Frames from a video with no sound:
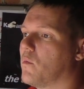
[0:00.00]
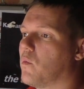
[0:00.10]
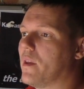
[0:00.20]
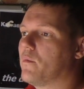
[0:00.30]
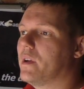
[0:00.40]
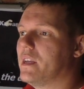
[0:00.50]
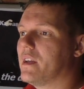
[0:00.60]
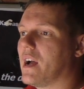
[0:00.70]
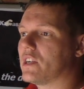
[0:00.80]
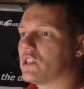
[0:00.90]
when
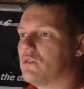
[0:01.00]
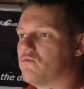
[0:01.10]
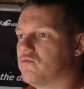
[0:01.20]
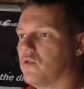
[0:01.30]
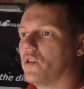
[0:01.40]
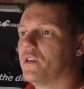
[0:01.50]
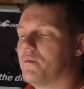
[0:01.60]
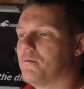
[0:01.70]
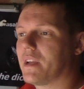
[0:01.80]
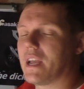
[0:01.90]
we actually
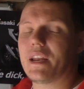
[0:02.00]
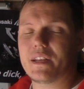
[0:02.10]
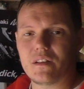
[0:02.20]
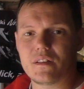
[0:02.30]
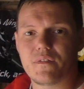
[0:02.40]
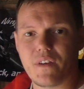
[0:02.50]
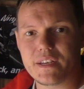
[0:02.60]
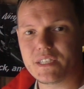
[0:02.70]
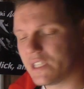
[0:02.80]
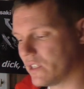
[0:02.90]
run mechanical
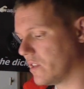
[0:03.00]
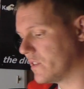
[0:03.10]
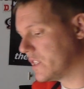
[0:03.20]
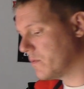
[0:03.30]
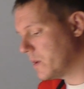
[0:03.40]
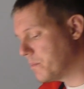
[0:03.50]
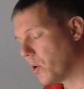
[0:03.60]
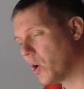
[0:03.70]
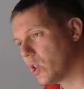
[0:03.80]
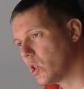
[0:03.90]
devices and all that, we
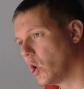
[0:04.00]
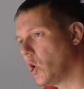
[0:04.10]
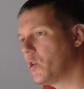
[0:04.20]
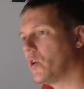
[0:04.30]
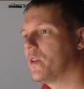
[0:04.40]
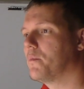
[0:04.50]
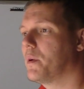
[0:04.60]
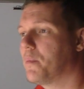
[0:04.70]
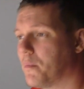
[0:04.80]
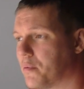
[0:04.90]
put a load on them,
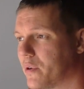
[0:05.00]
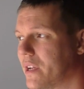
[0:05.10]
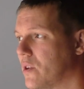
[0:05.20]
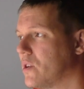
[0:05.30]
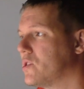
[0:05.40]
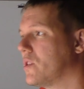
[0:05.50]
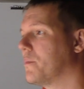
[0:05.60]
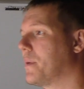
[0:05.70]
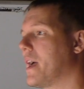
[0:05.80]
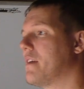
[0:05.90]
we put preloads on
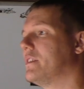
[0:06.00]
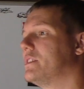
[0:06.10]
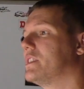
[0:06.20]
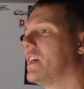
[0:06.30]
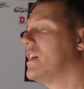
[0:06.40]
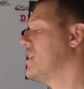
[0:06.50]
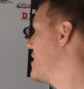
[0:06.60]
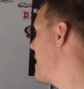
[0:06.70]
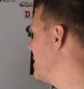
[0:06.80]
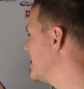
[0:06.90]
the bearings,
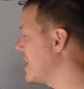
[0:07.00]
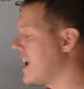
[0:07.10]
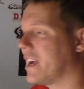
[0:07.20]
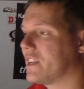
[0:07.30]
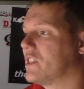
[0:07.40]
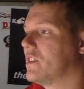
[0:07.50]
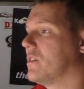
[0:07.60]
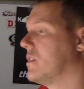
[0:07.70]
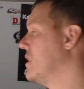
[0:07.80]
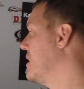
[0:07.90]
there is
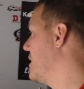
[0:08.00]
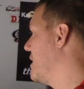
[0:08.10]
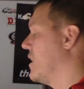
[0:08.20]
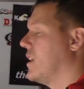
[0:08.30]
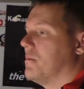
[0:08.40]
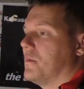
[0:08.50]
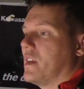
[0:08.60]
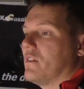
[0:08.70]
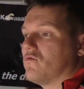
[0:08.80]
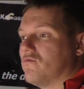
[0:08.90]
axial,
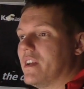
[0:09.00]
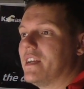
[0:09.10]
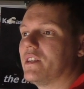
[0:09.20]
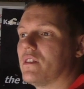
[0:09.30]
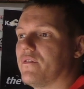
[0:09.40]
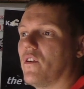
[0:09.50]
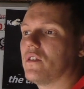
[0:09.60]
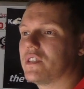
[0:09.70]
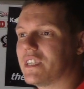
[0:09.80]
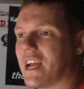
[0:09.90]
there's radial
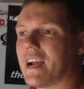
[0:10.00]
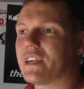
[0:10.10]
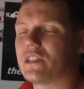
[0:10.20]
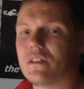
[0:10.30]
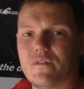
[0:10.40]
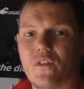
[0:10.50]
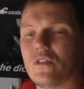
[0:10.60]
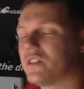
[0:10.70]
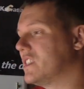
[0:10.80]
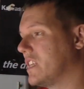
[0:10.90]
forces, axial
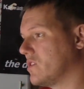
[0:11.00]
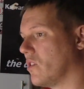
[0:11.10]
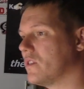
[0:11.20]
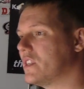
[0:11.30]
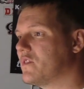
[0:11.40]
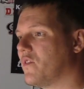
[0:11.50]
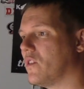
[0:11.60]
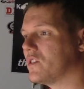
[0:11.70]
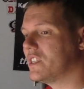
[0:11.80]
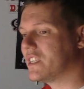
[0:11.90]
forces, there's all these
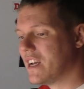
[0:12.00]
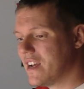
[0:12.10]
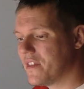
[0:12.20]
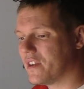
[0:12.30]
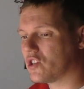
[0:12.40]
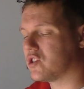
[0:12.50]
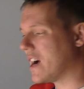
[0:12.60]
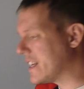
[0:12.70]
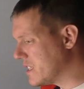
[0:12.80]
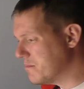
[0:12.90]
forces that are
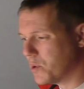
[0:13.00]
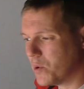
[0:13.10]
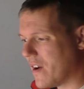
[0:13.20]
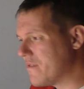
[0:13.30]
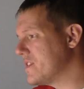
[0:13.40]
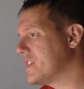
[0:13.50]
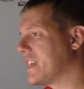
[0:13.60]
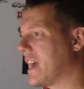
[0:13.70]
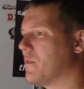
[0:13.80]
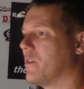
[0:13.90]
trying to move
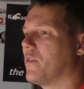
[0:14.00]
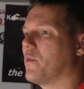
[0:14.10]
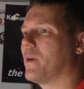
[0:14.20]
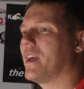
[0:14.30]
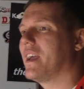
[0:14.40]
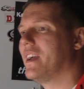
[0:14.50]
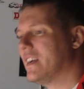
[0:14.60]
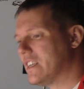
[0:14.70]
everything out of the way,